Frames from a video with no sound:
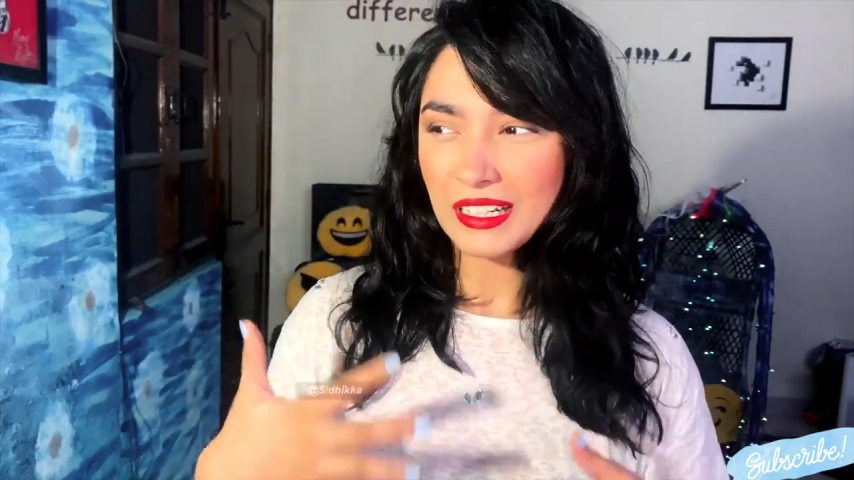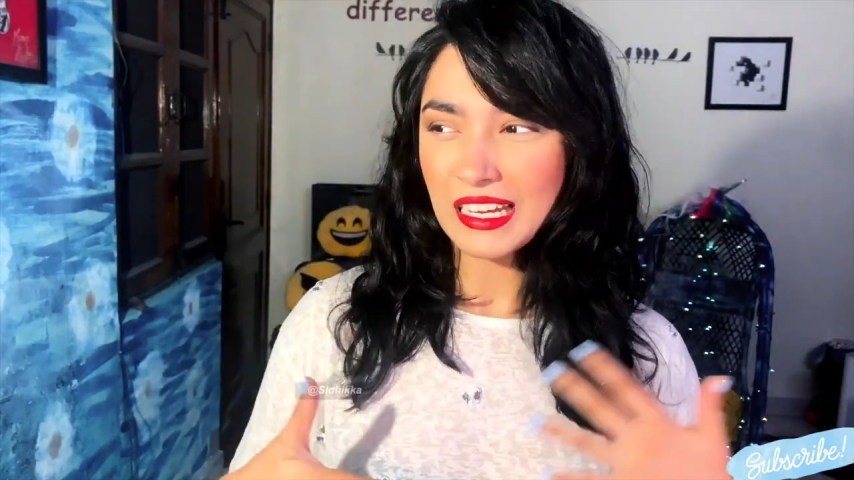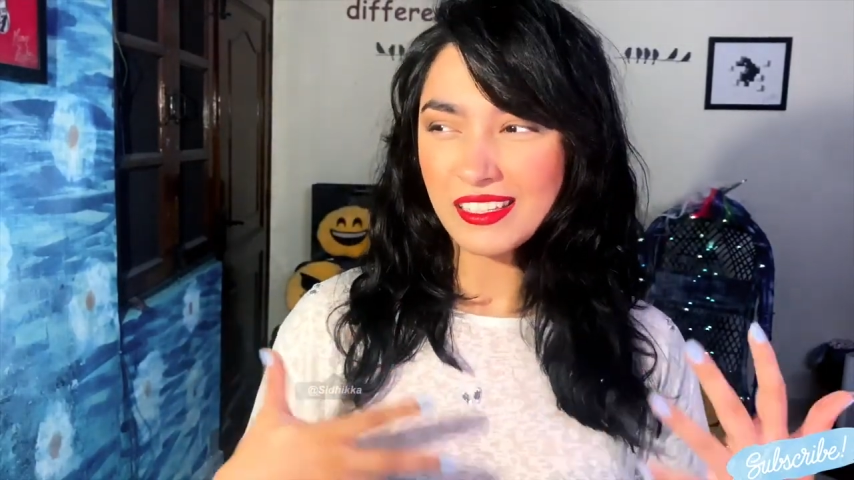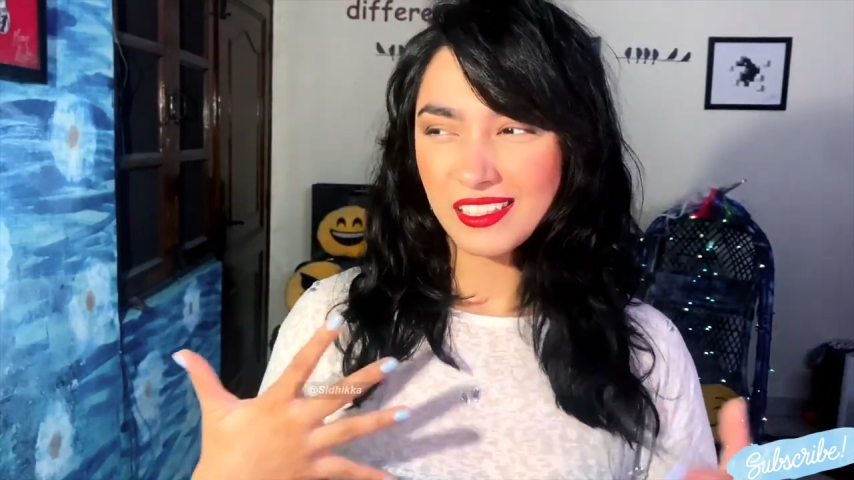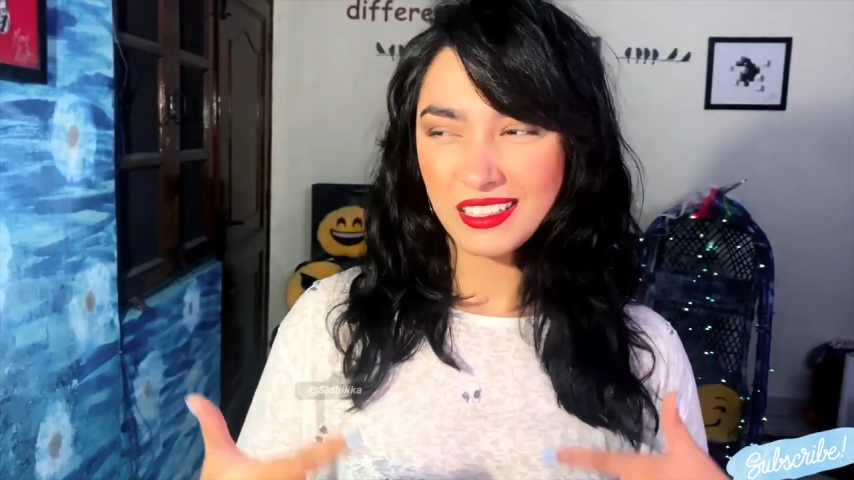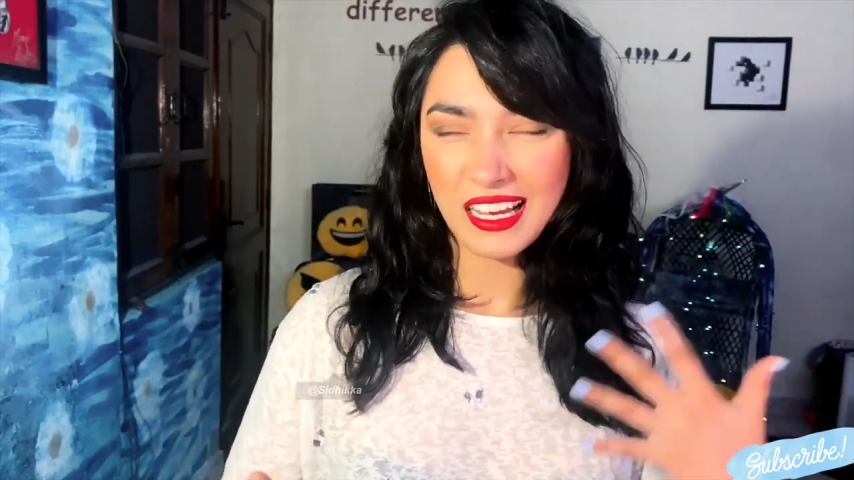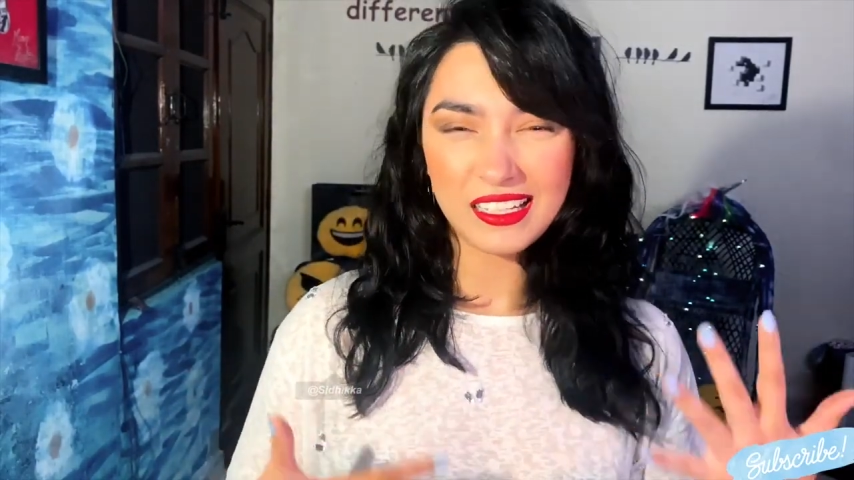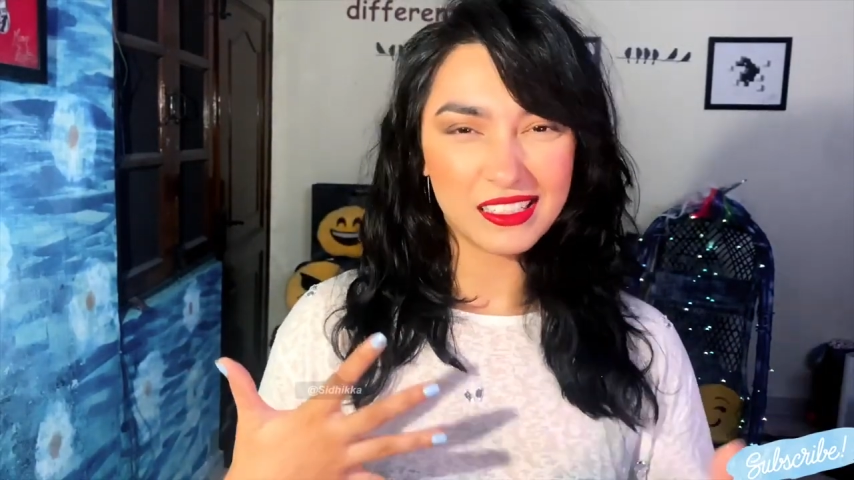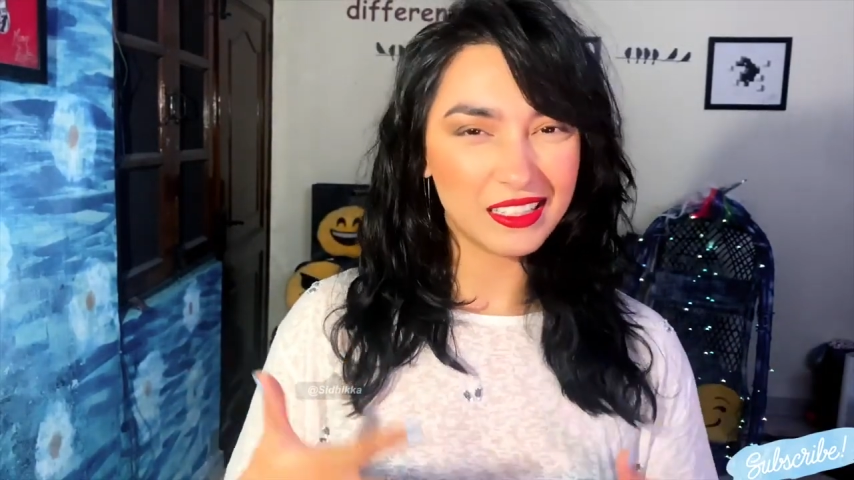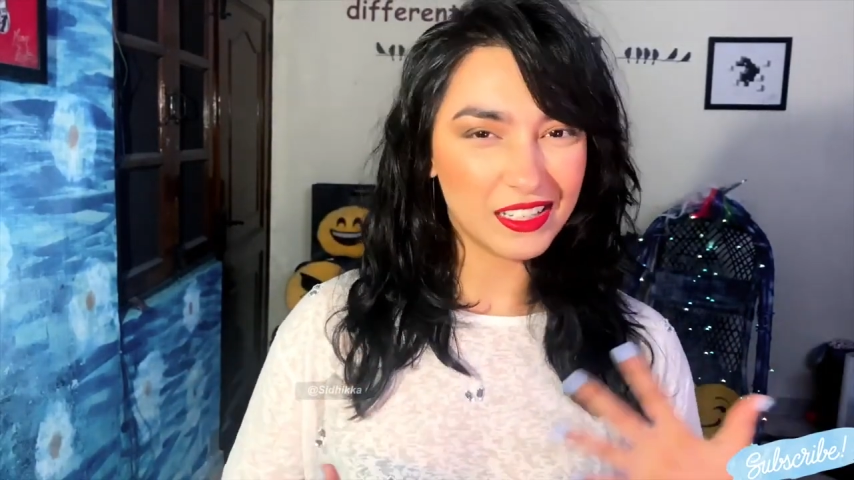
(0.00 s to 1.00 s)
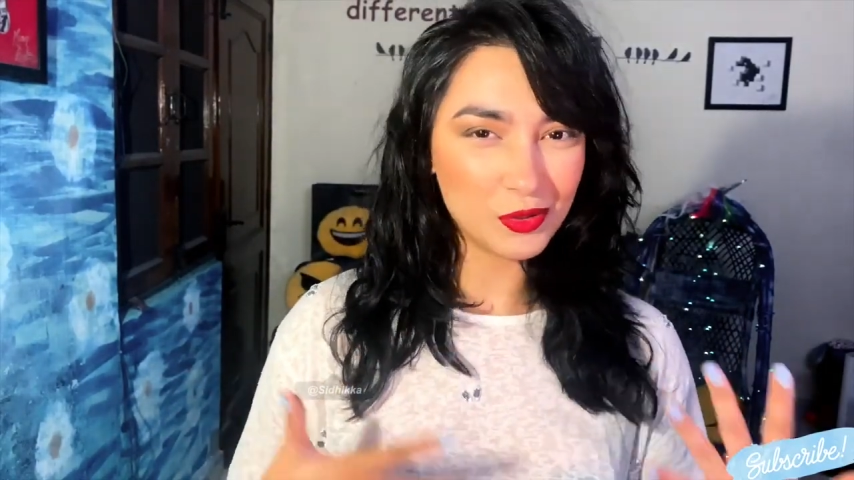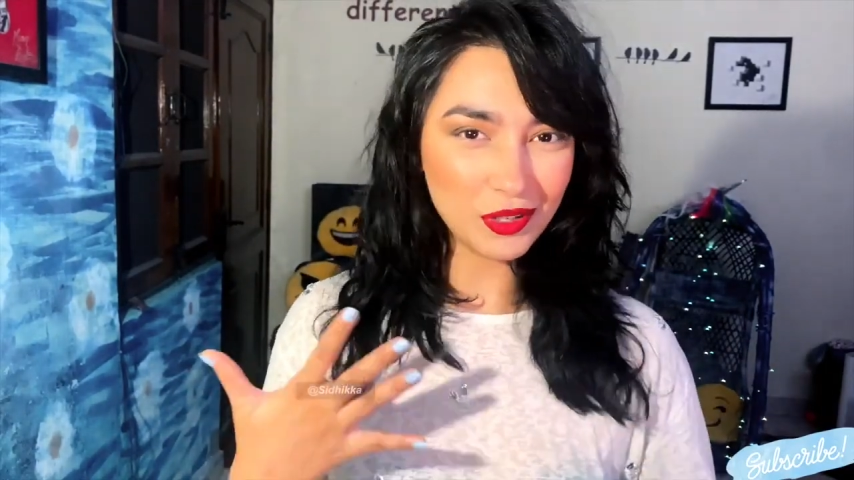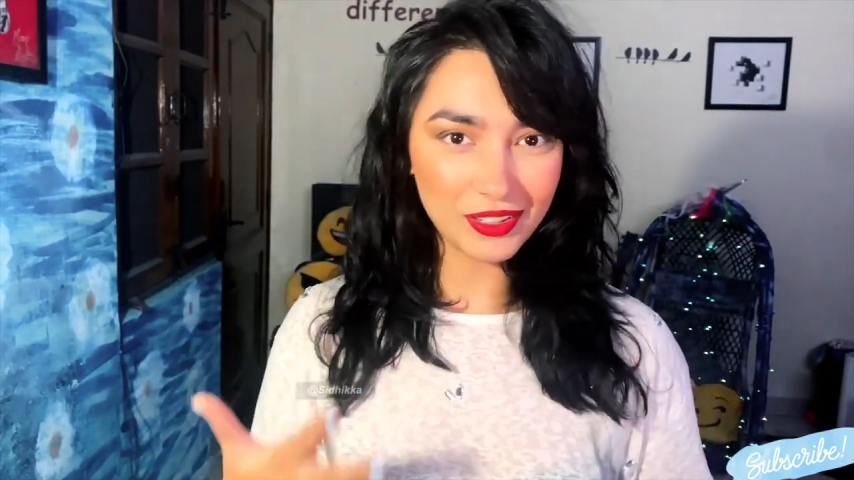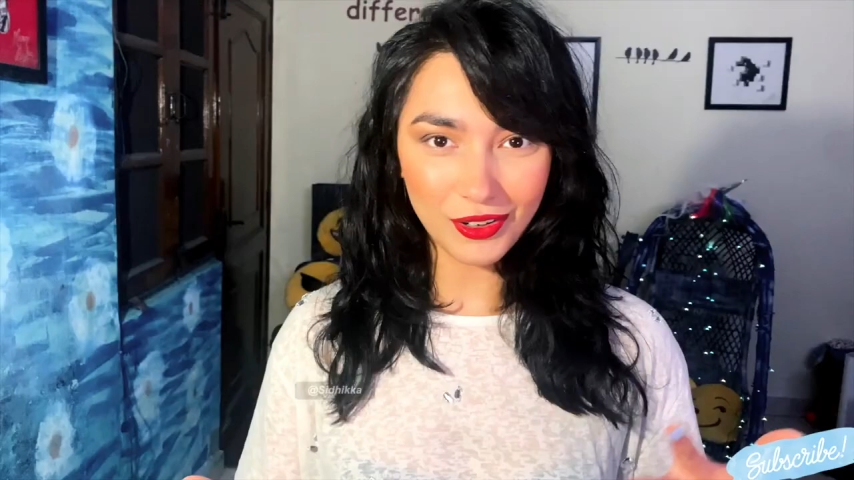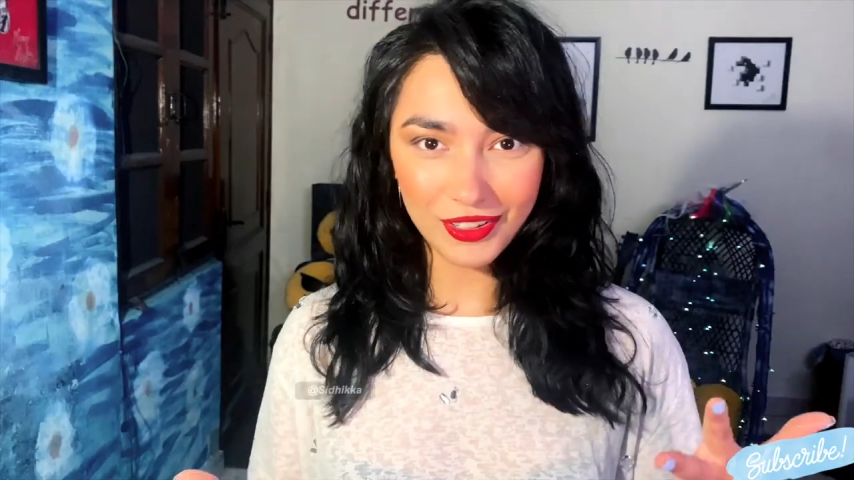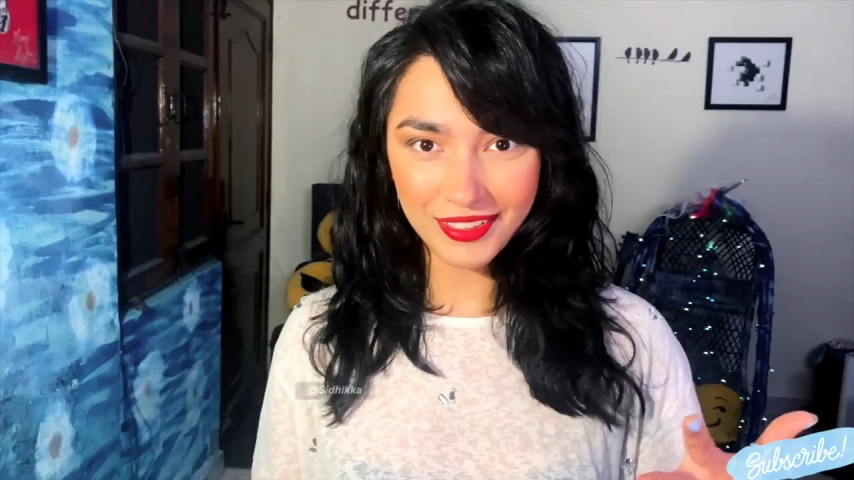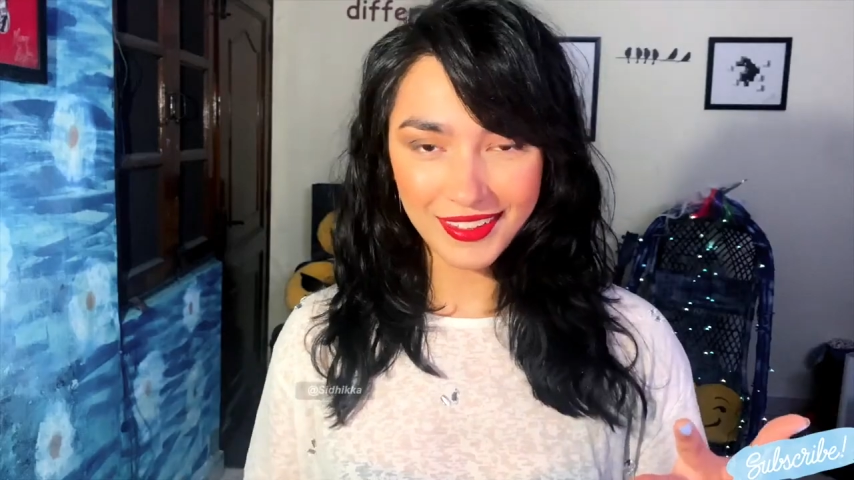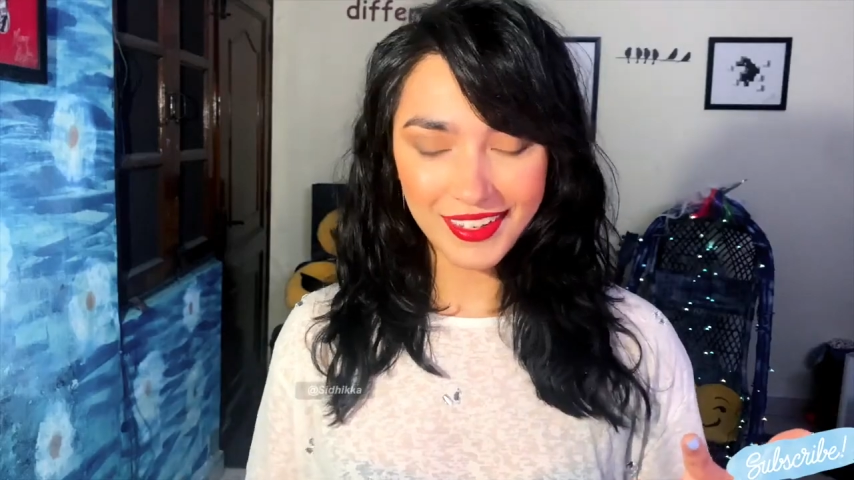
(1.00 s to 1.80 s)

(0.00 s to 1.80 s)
unnecessary as the days went on.